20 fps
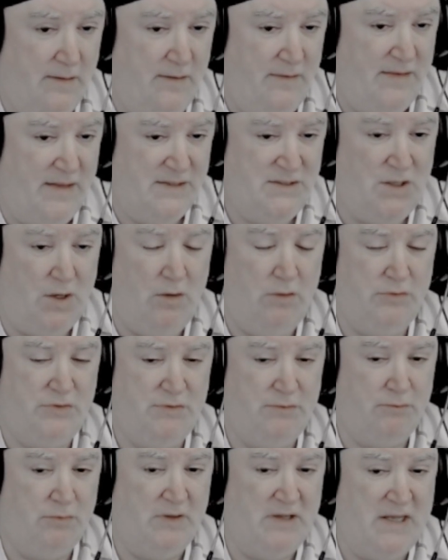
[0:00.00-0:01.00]
That's all
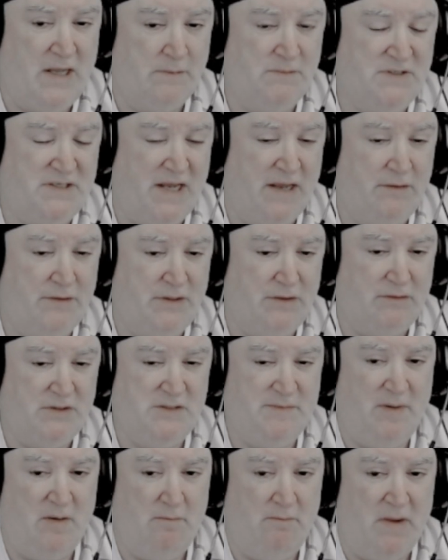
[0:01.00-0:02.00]
it really comes down to. It's
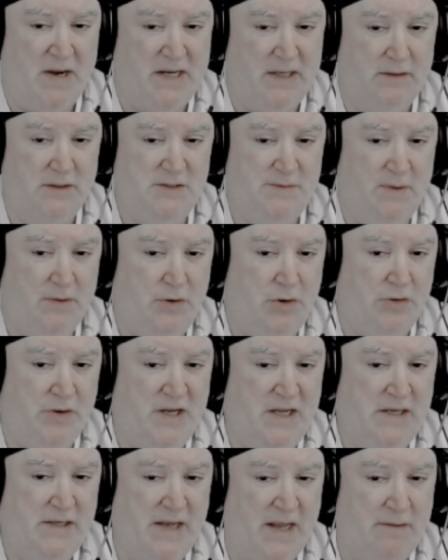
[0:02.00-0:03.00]
about money. It's about
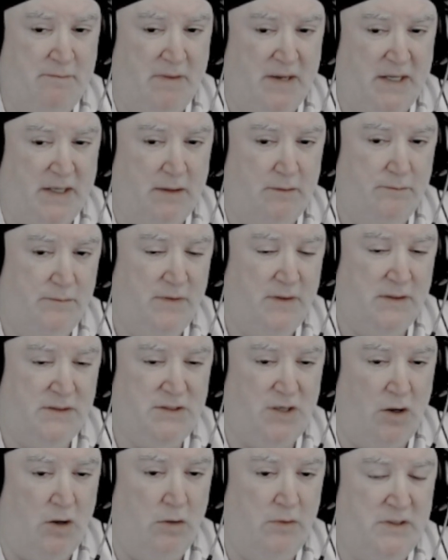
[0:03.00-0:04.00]
greed and money. It's
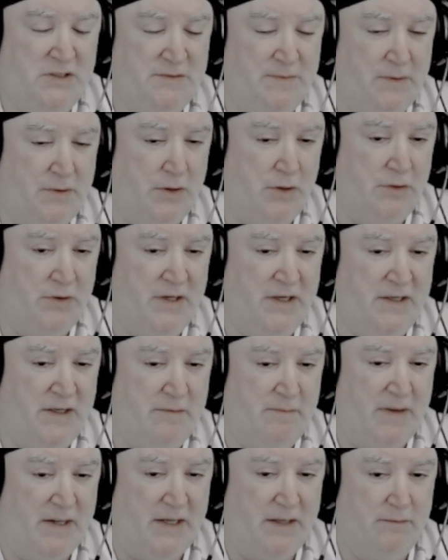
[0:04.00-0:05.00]
always about greed and
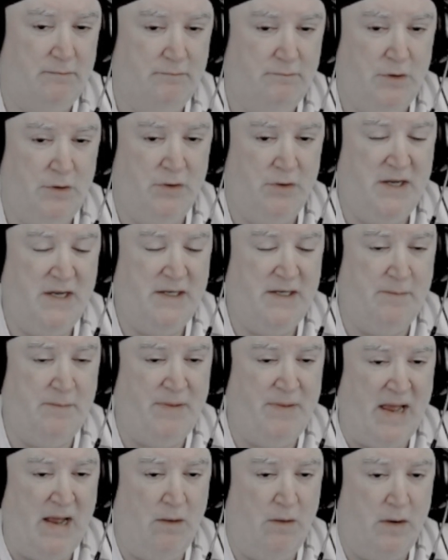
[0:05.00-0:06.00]
money. Greed and
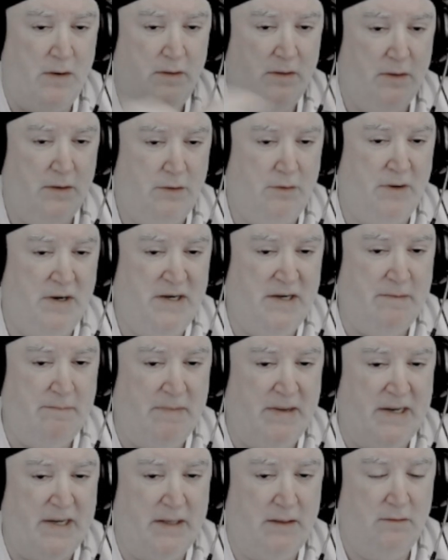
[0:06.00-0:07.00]
power, greed and
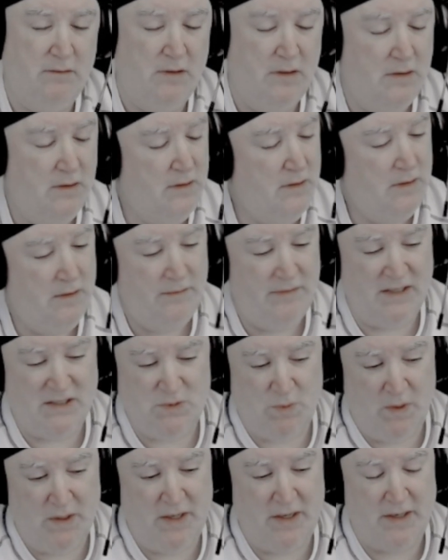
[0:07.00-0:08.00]
money.
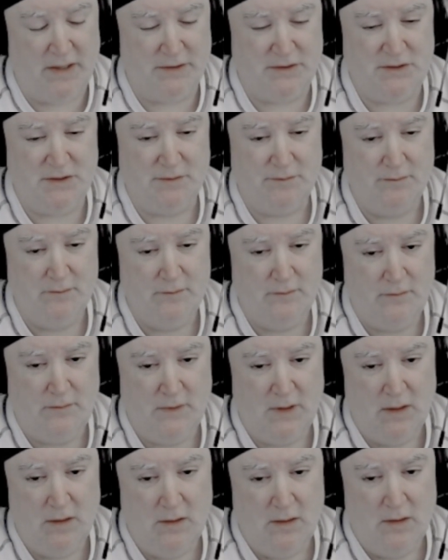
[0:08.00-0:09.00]
That's what it is.
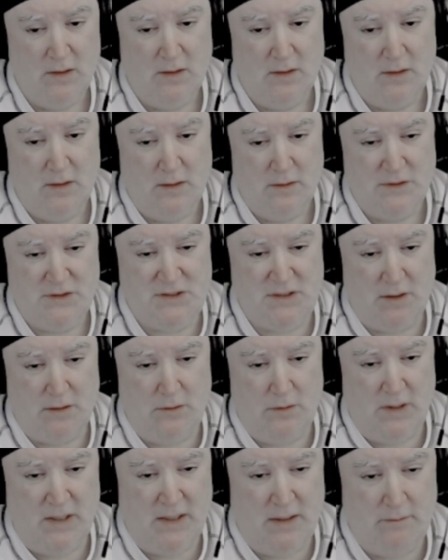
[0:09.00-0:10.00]

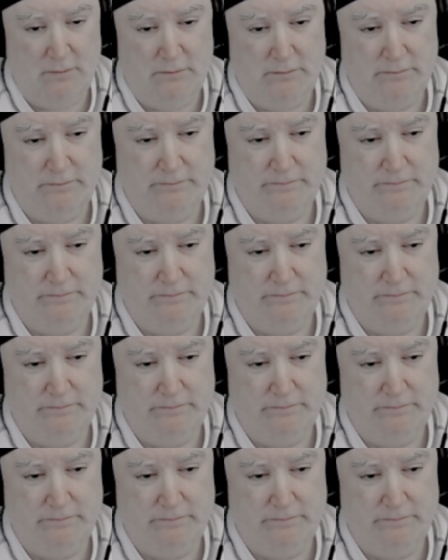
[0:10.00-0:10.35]
So,